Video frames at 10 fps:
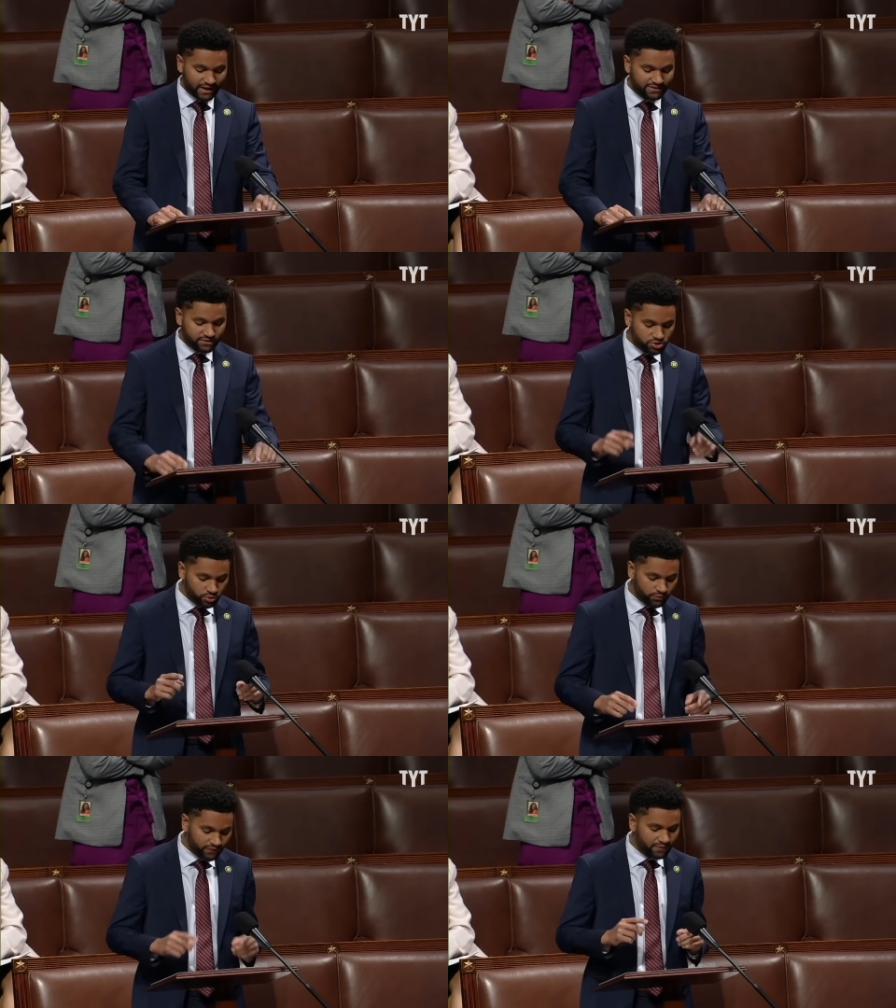And the
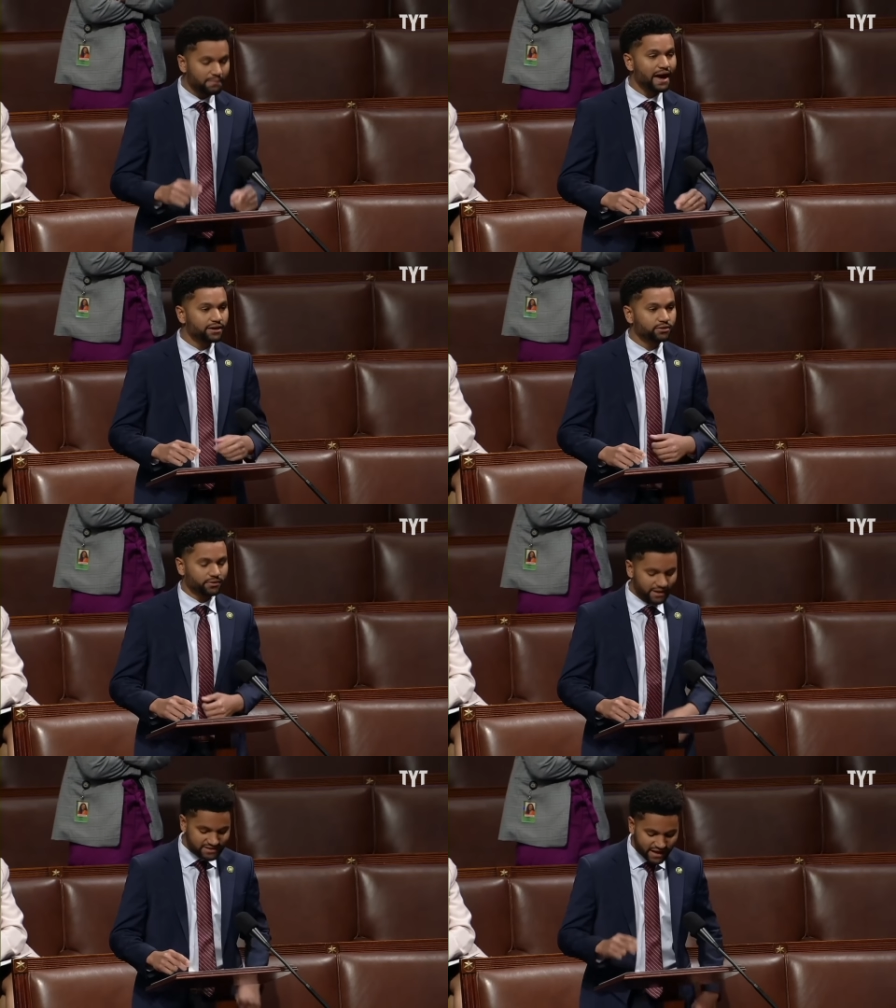truth of the
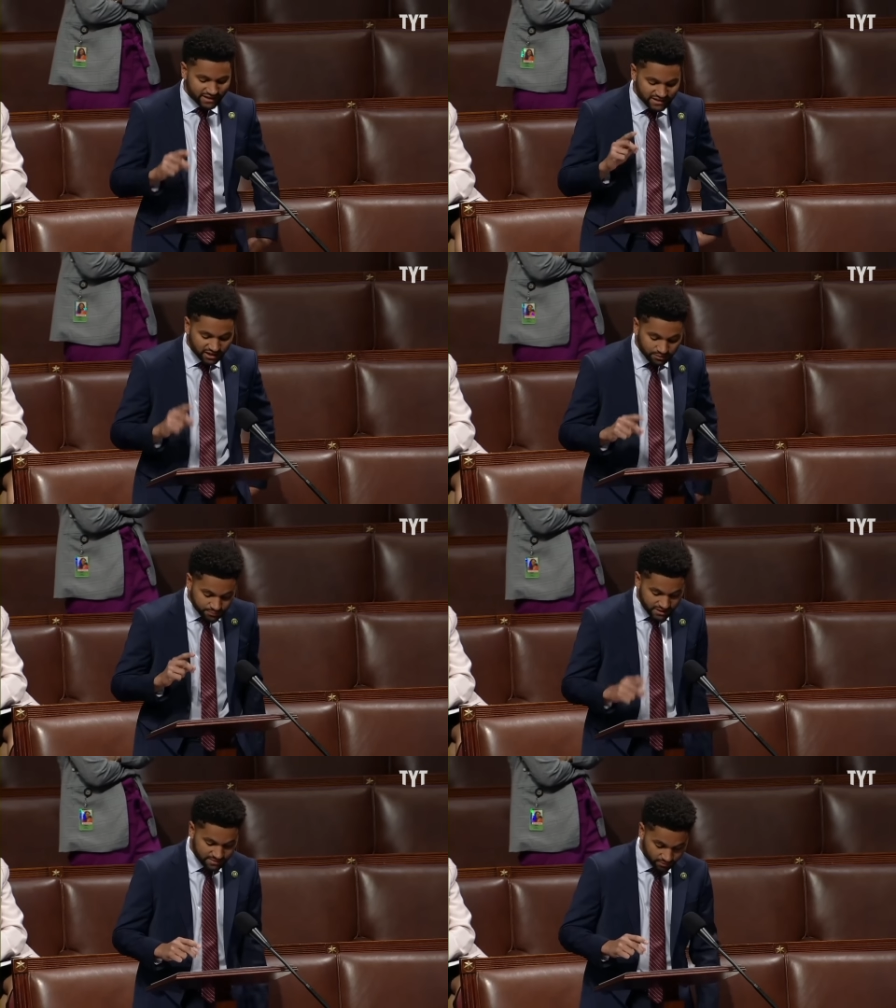matter is that
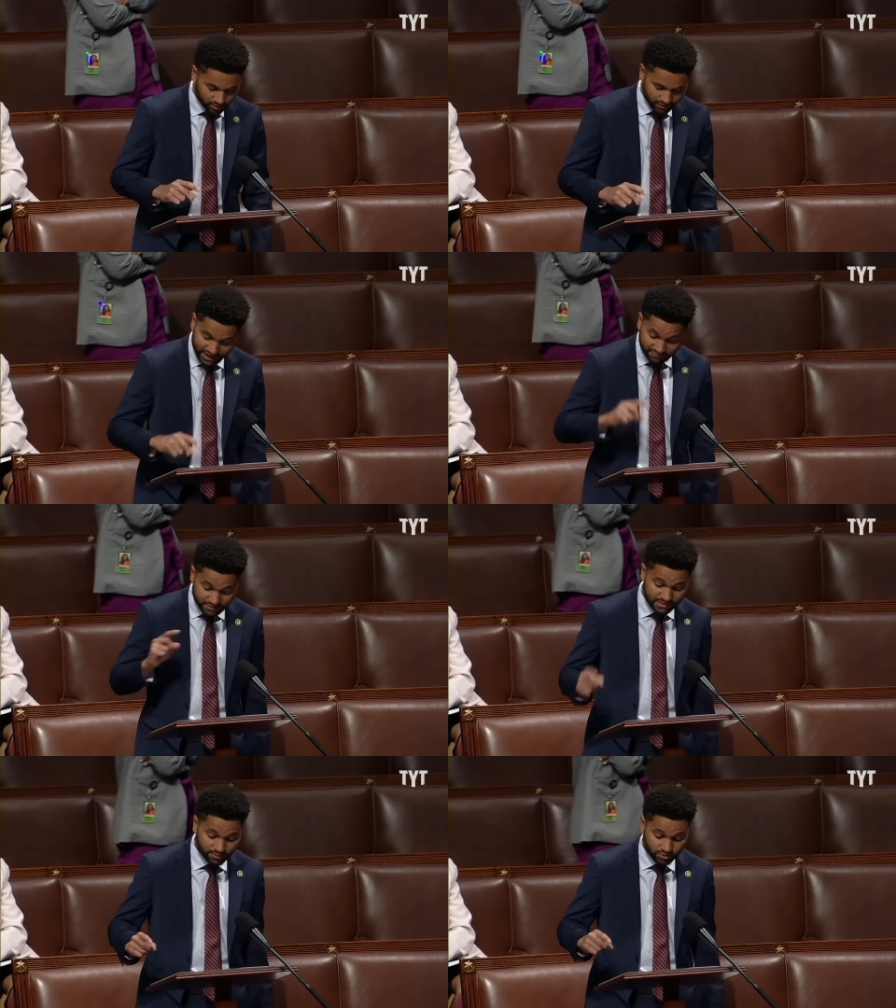young people
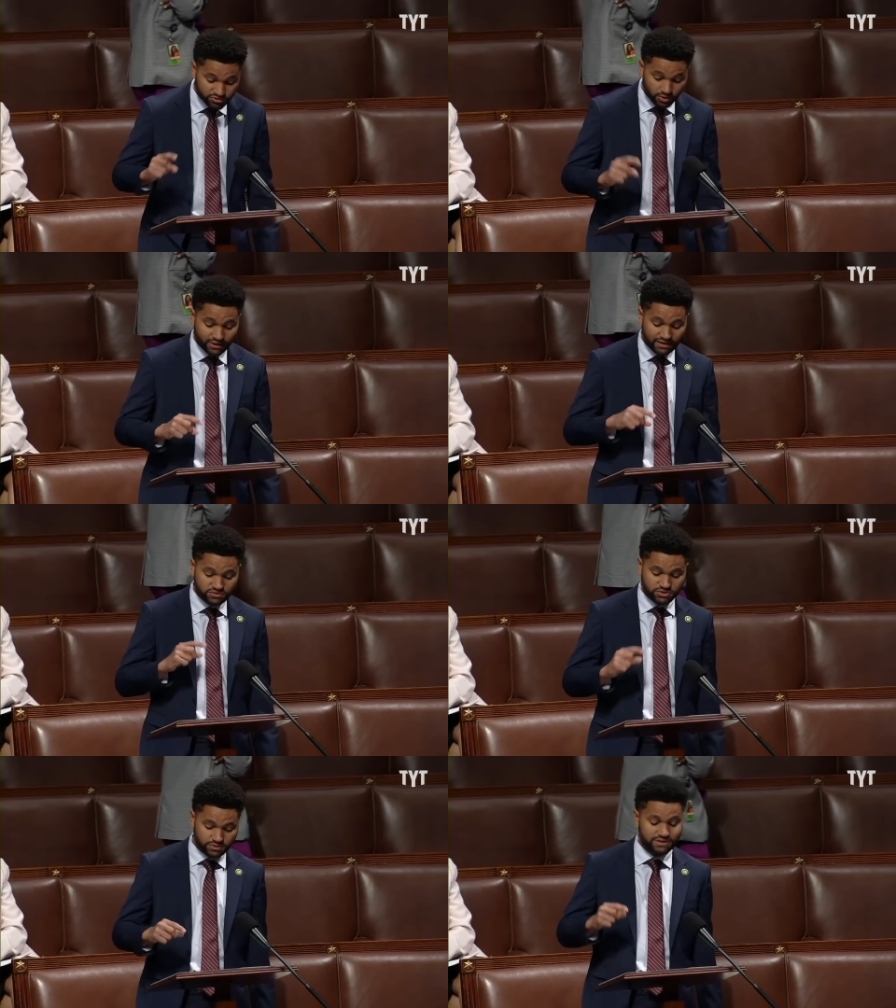and people don't
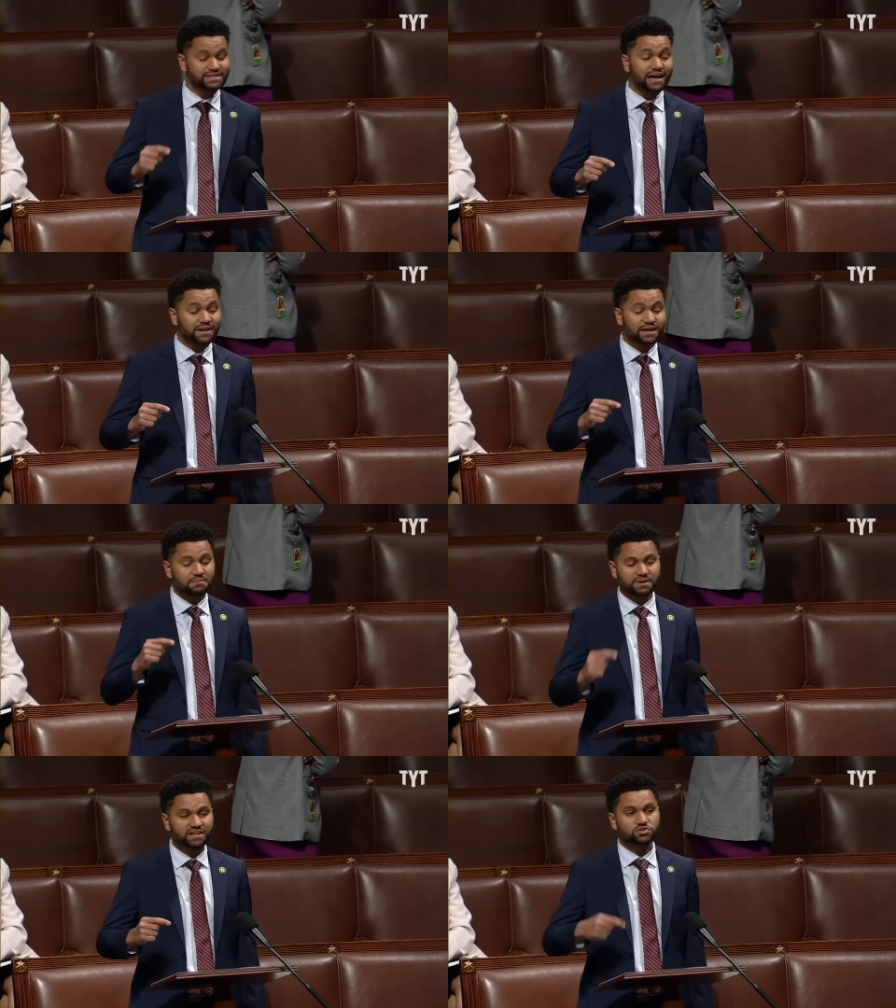have student debt
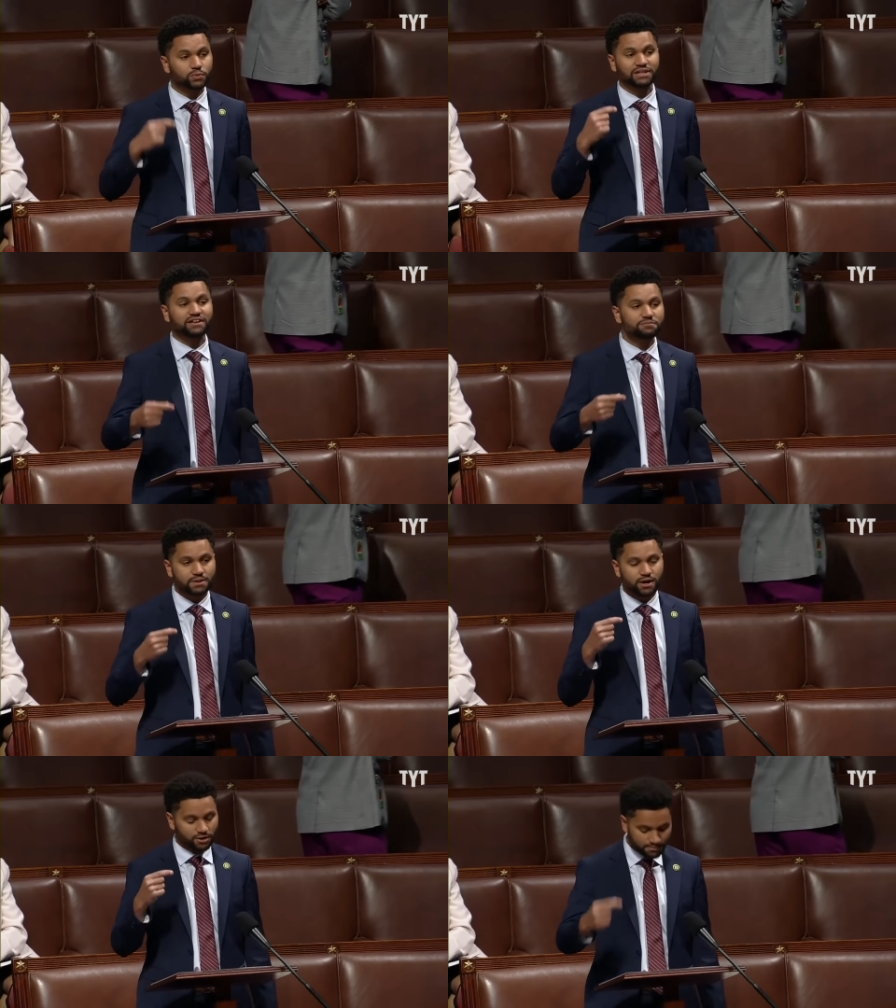because we
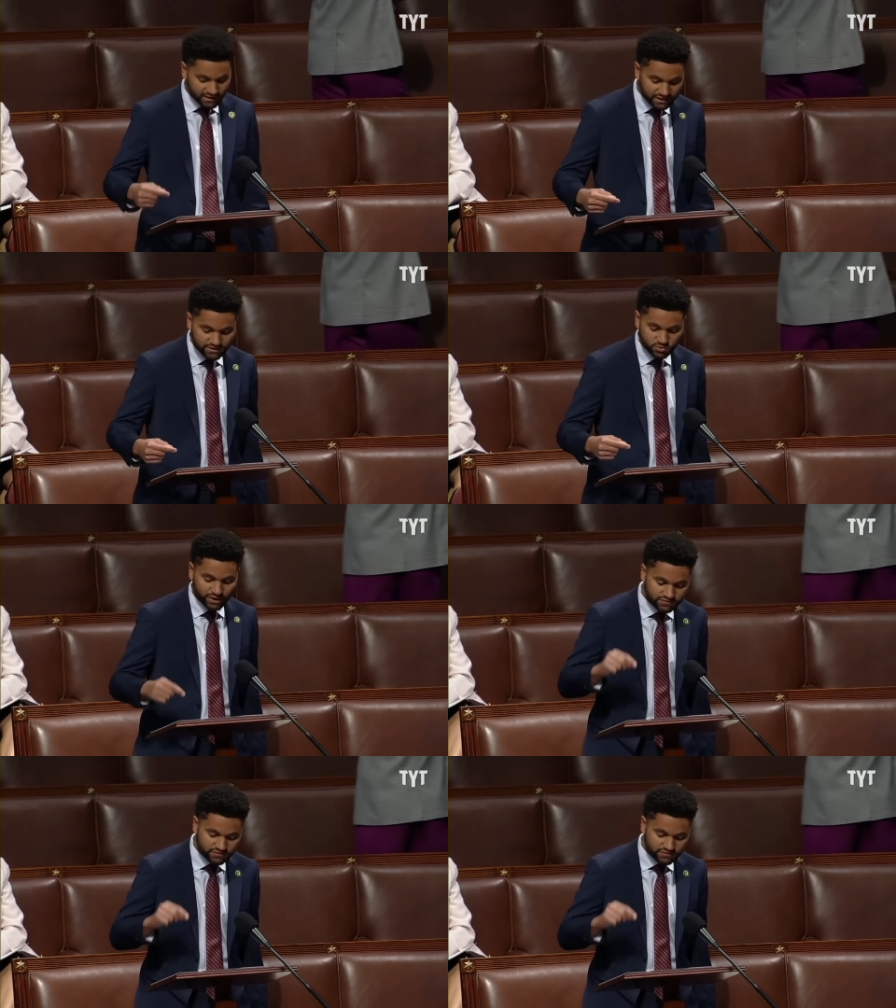live beyond our means.